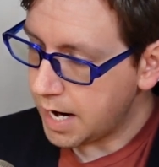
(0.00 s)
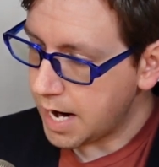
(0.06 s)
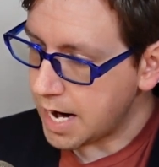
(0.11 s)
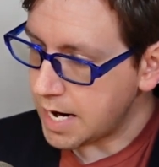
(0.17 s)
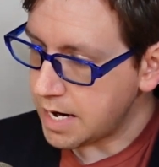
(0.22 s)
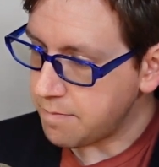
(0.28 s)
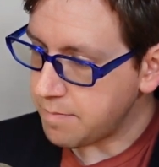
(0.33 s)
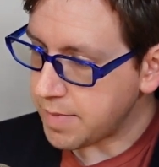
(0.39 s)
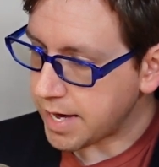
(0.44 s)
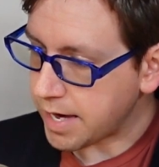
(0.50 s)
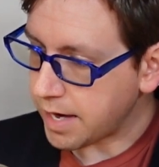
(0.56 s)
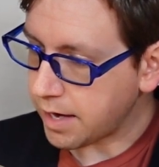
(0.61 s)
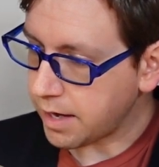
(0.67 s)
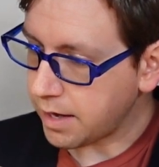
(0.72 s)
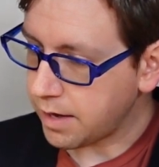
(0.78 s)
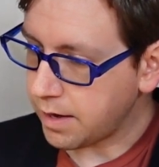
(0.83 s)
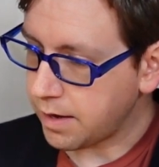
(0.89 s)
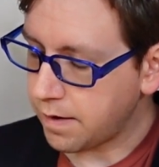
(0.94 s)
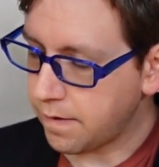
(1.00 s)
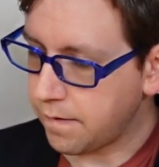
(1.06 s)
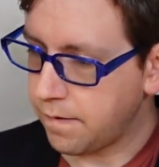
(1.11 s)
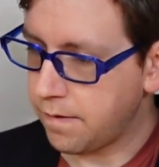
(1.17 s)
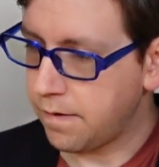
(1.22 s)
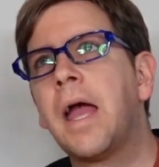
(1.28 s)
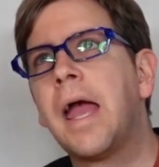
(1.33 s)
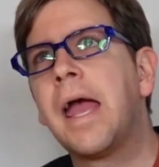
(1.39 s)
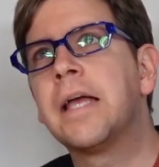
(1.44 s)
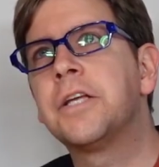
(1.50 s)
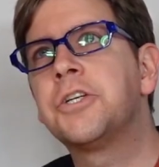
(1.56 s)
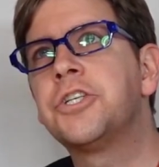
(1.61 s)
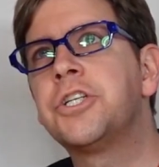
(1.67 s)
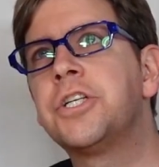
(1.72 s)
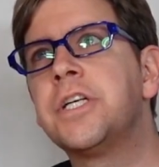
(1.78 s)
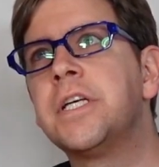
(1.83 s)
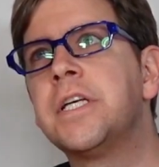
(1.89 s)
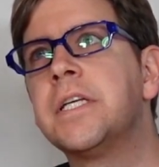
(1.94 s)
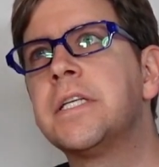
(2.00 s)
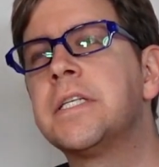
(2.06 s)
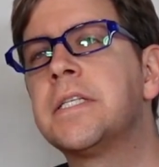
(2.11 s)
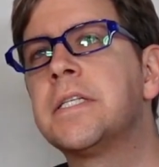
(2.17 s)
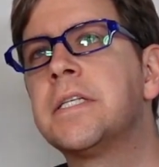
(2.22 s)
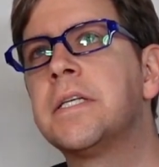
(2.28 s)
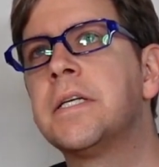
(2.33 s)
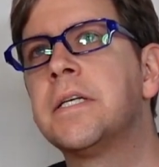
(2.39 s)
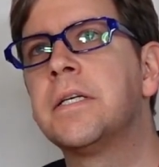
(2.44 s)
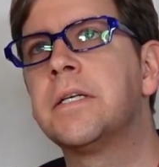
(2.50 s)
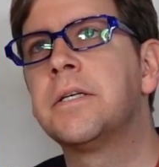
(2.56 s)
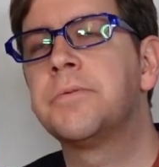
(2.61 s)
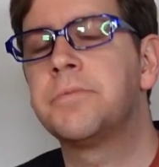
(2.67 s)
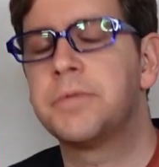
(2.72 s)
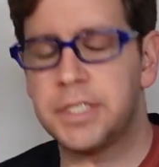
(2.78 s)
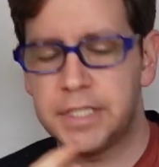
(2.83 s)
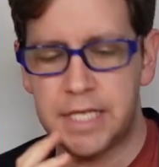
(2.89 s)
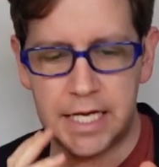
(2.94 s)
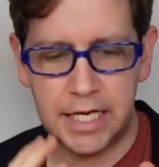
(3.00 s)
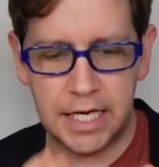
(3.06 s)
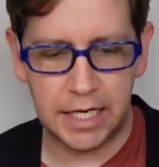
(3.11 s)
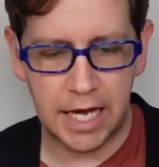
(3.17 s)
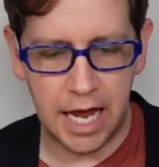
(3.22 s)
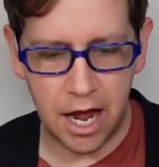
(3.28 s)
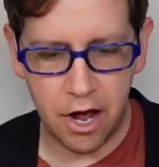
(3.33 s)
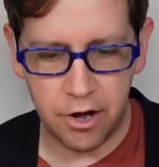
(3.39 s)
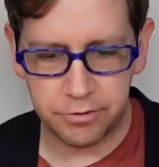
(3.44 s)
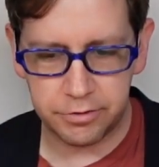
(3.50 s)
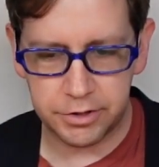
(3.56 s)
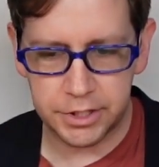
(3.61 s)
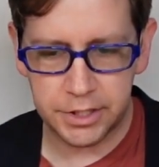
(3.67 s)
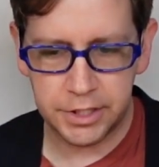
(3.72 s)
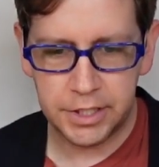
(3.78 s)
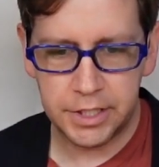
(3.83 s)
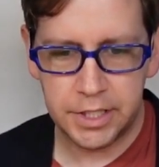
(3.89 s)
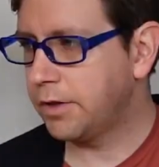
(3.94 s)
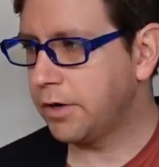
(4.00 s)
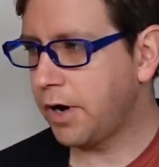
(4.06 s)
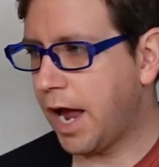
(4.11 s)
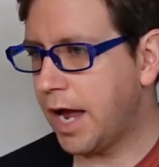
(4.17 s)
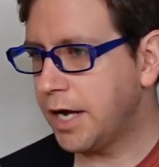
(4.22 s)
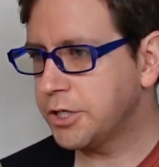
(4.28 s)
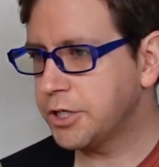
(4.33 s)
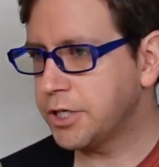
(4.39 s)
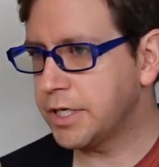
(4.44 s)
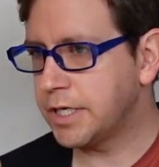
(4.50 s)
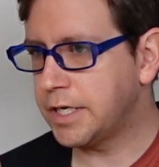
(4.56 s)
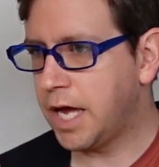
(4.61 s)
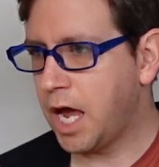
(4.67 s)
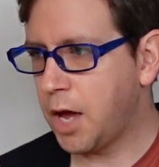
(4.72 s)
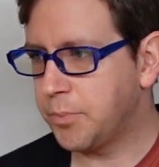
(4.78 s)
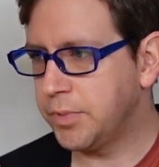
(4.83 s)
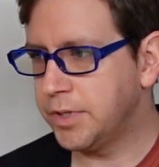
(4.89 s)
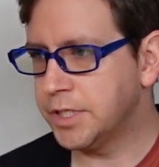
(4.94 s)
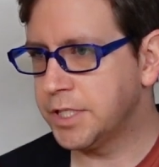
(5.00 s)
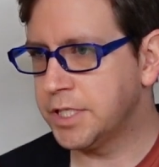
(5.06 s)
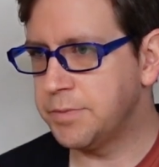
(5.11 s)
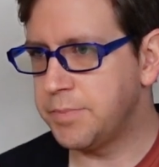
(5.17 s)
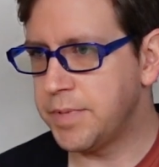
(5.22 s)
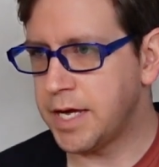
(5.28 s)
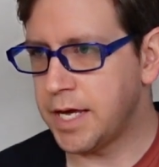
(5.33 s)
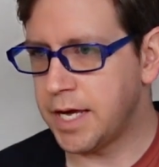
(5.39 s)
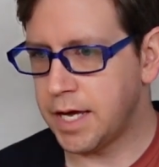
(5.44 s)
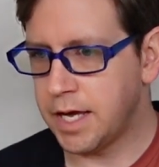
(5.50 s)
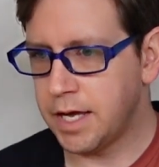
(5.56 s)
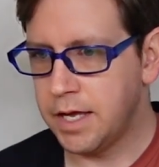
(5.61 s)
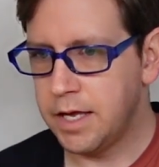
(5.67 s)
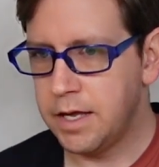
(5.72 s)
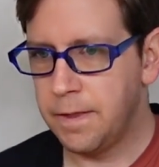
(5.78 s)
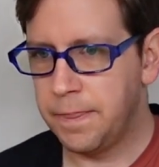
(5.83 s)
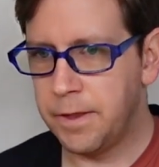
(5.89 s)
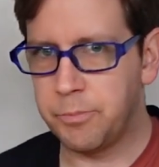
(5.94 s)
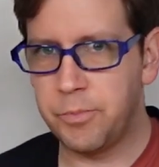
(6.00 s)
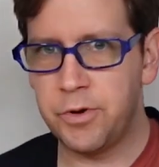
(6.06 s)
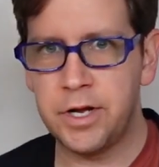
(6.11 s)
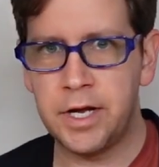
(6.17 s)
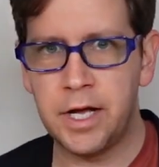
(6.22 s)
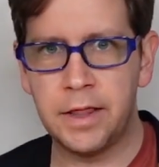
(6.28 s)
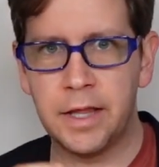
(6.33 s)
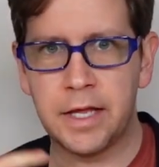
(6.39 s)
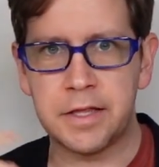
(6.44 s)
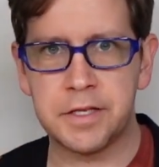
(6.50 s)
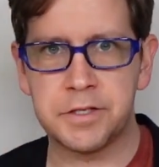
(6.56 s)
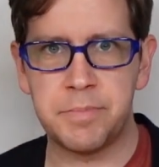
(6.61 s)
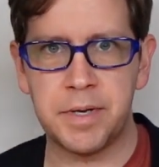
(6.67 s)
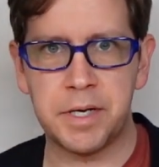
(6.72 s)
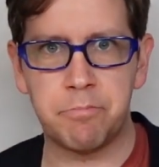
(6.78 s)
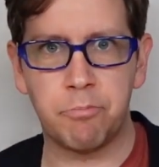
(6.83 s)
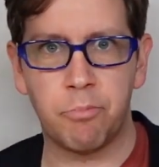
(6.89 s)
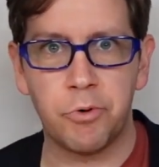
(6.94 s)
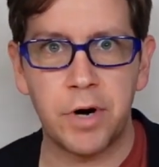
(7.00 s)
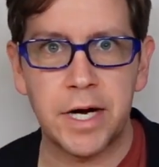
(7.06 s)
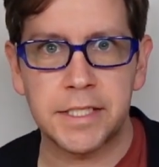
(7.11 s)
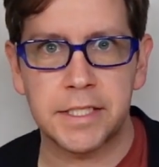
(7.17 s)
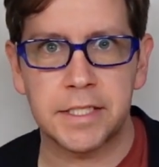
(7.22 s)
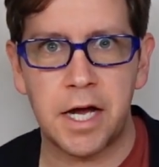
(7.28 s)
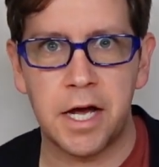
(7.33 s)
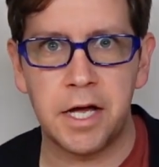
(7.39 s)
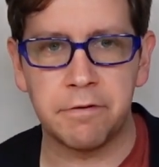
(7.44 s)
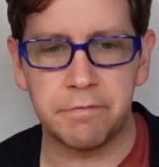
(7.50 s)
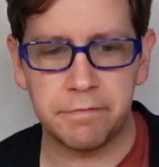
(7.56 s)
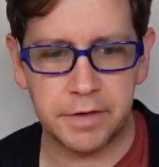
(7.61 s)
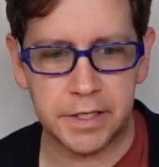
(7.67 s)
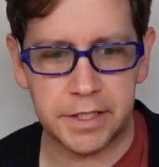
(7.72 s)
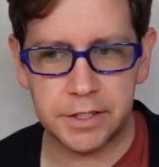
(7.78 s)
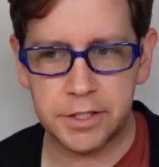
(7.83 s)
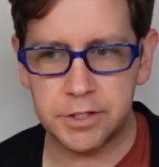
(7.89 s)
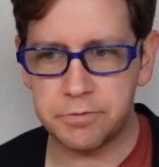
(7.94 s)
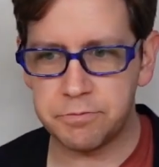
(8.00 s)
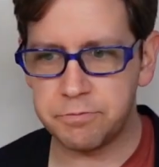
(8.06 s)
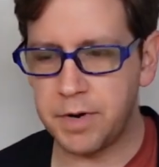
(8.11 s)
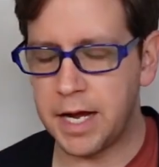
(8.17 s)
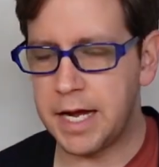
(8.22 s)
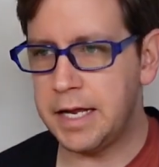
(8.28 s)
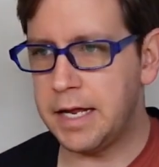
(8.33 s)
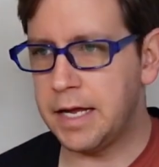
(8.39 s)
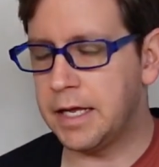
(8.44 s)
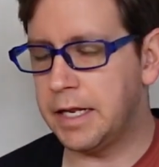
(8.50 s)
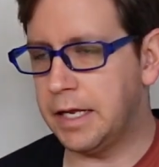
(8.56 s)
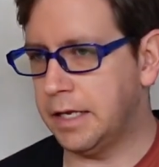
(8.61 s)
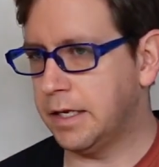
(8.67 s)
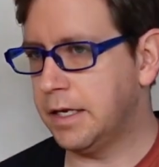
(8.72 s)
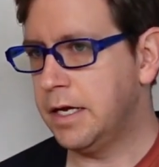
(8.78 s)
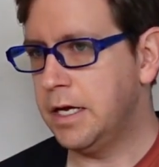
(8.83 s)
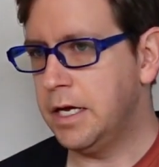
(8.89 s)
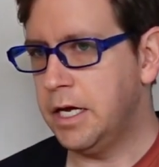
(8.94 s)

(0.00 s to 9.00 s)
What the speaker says: Enemy. As she's staking out, there actually happens to be, they're putting on like this big press conference, right? And it,